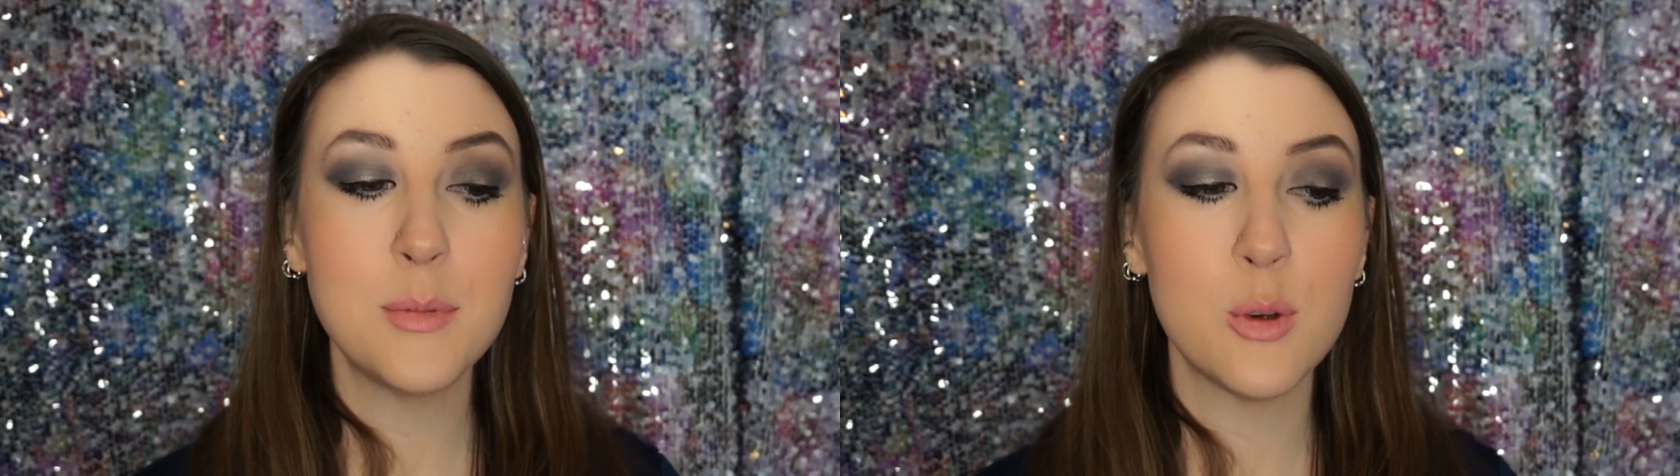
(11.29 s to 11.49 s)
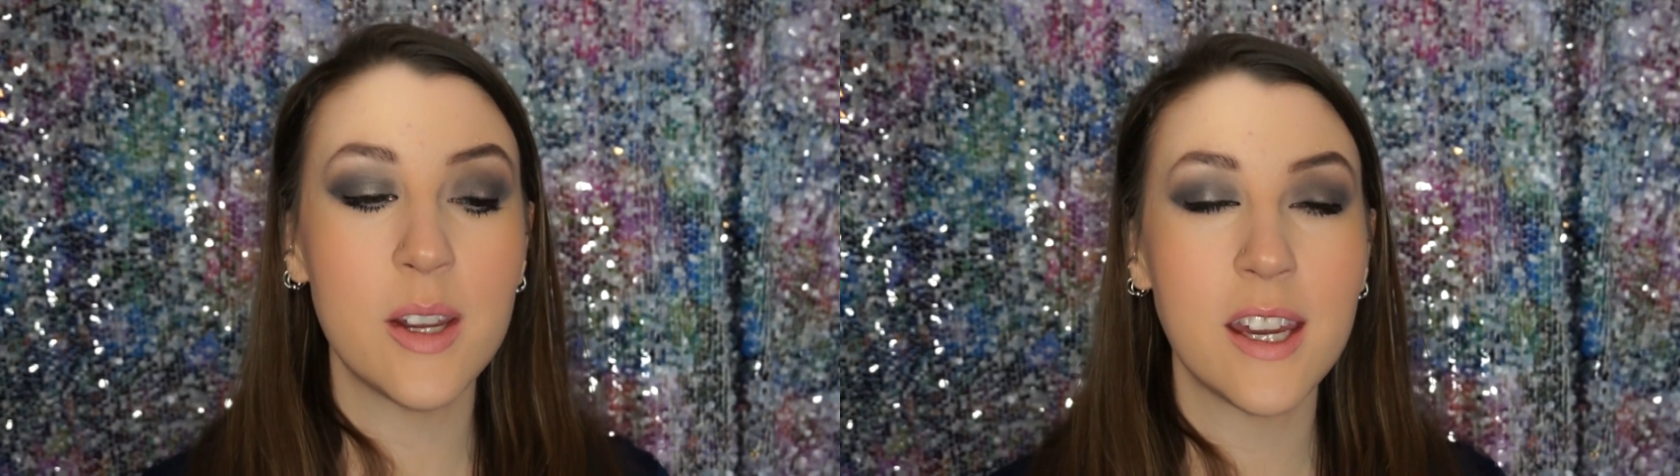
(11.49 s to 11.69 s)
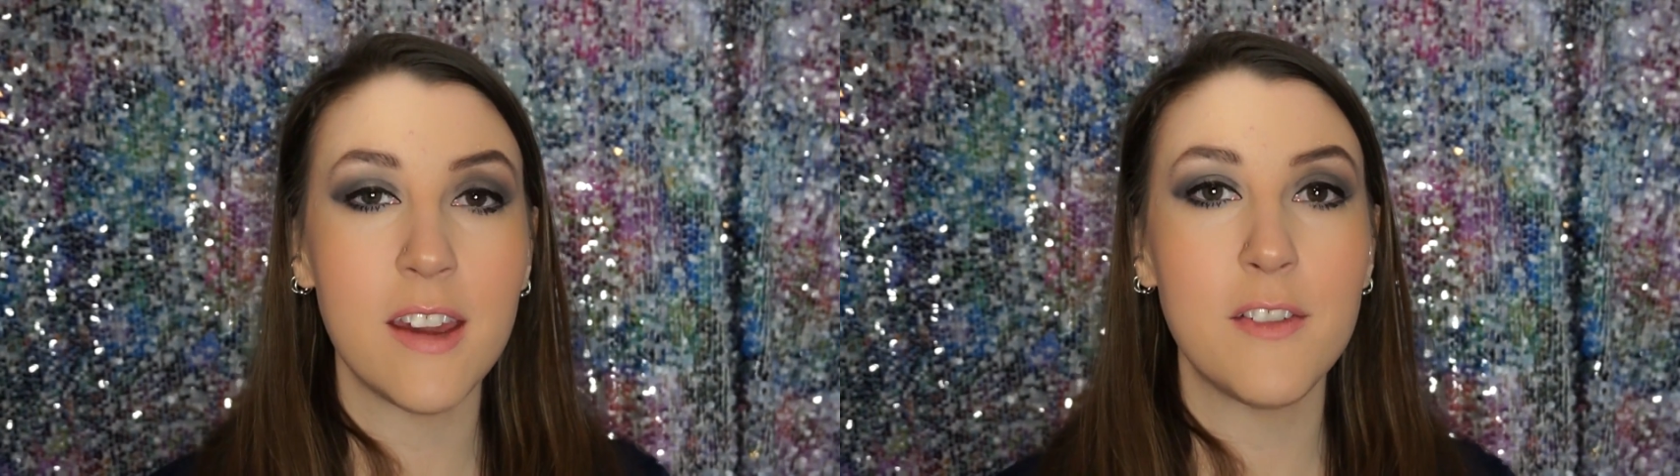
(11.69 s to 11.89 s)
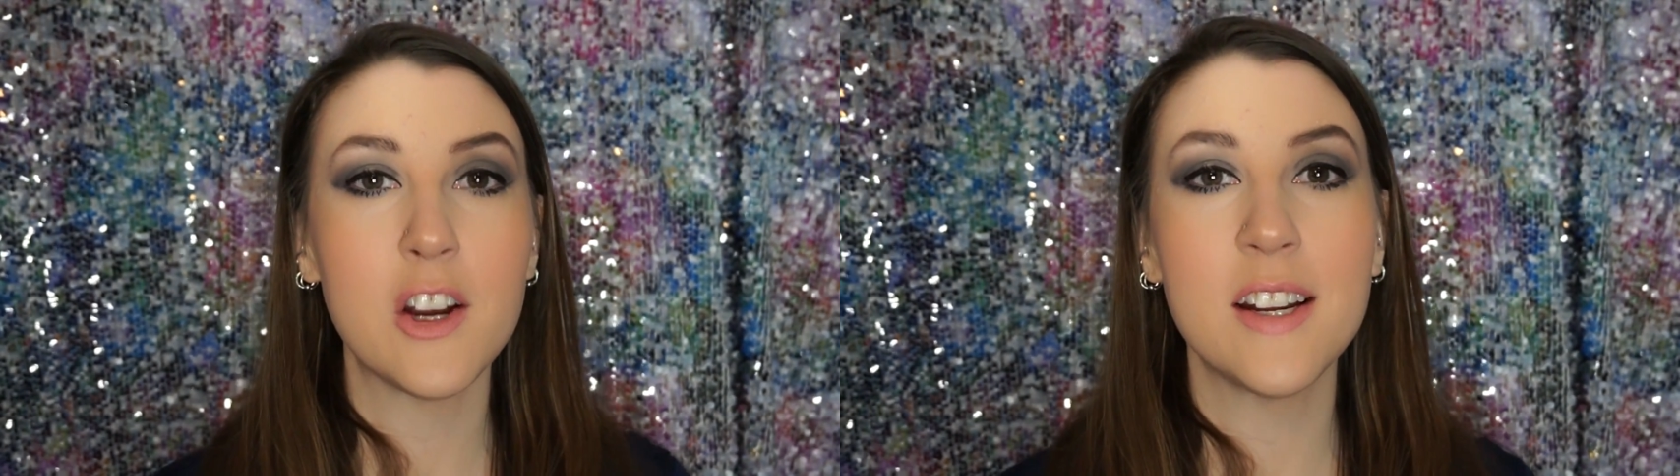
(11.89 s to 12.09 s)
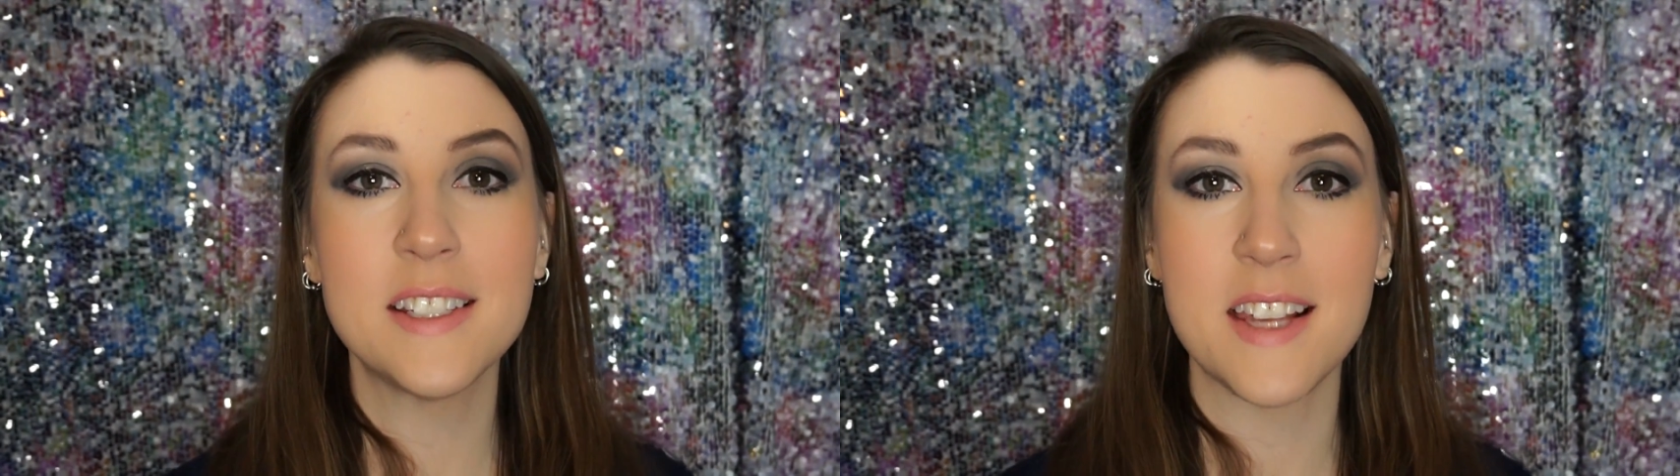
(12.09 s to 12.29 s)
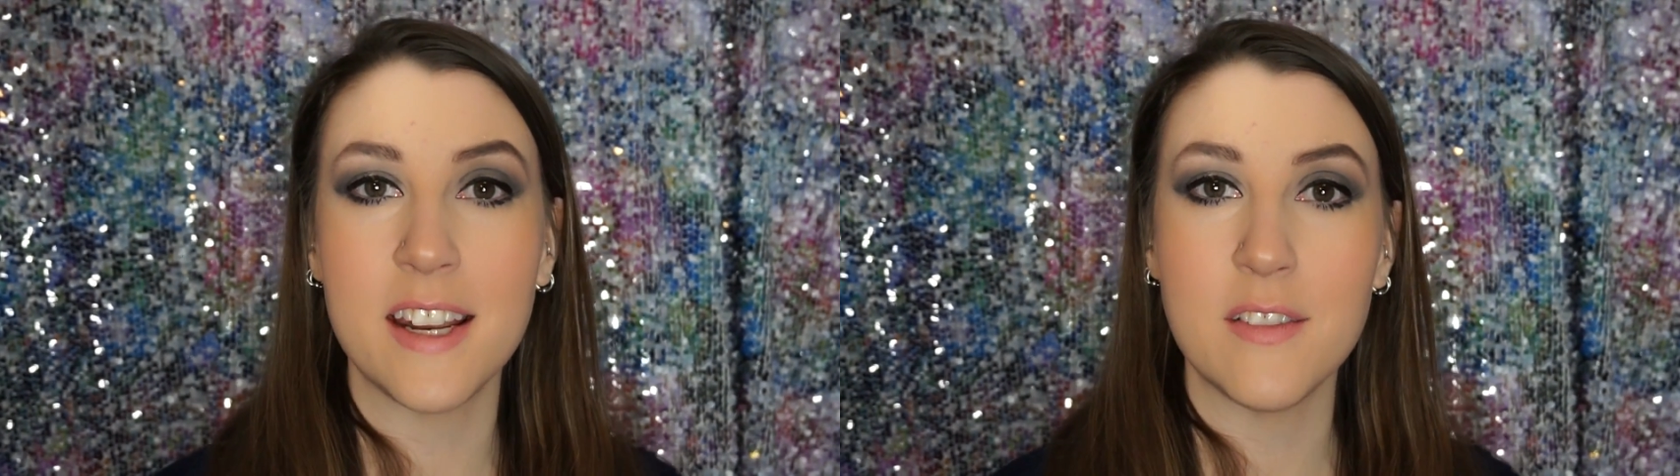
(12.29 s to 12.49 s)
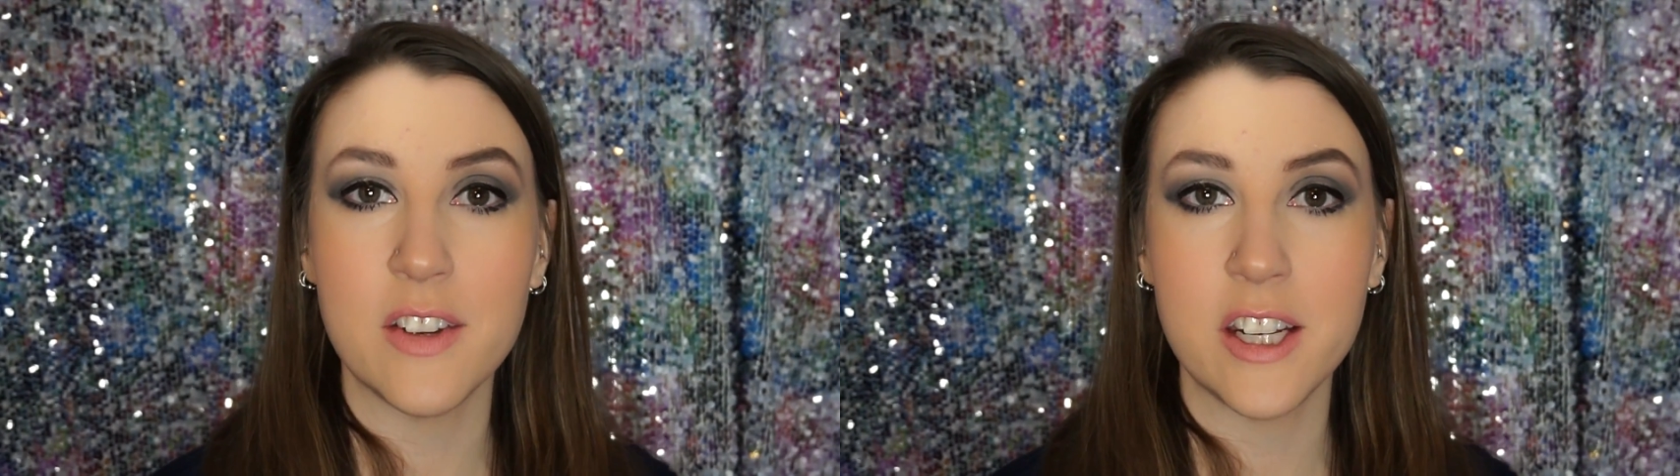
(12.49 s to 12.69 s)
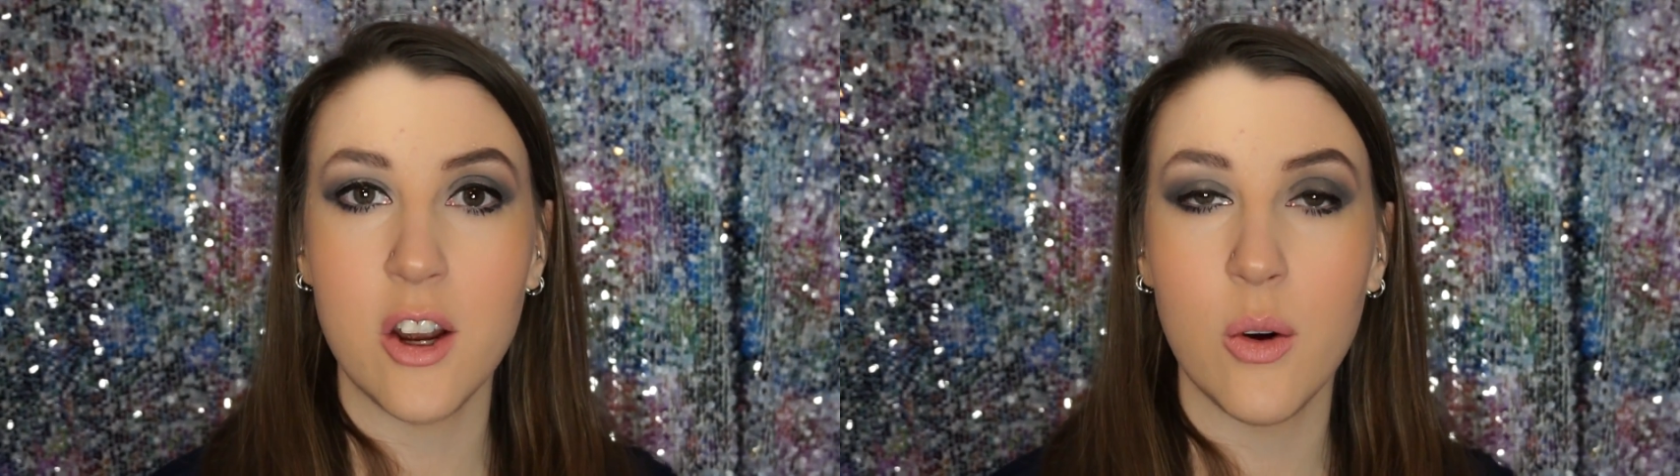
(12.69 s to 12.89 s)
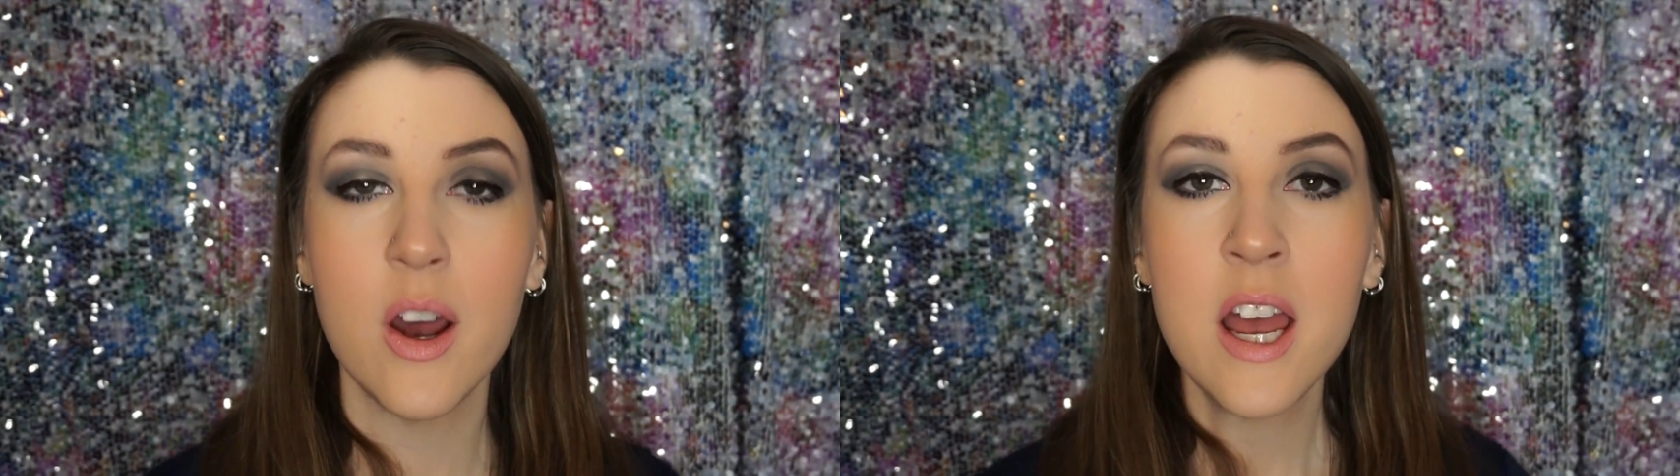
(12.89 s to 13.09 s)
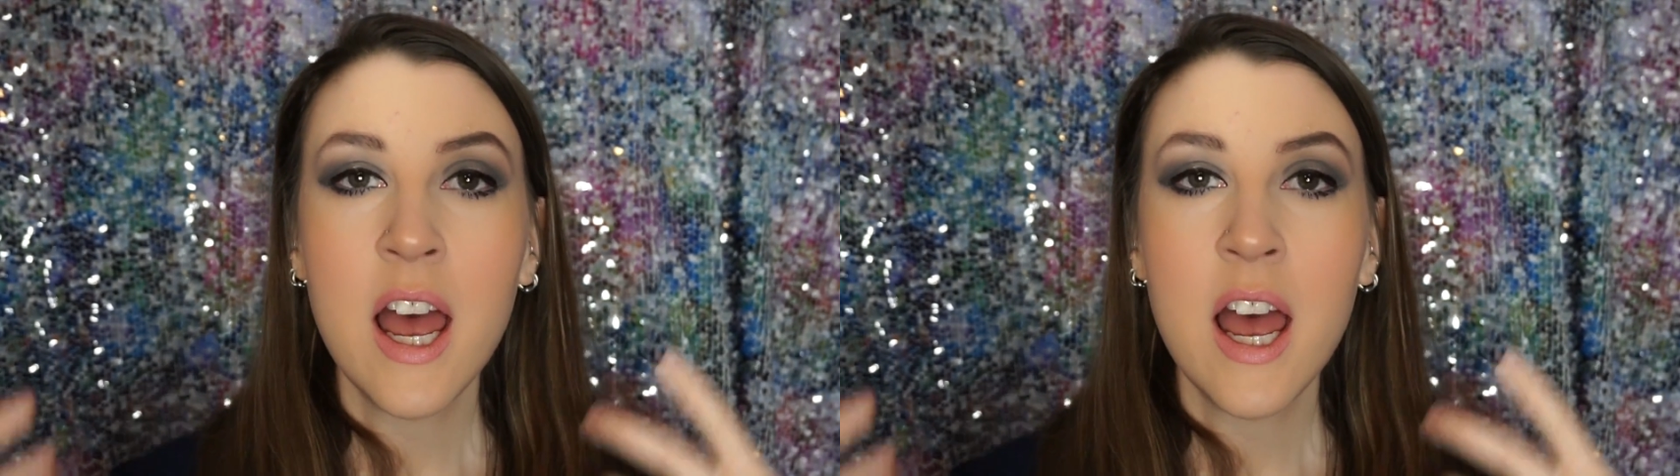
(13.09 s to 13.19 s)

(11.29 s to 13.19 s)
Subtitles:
doing a very exciting video.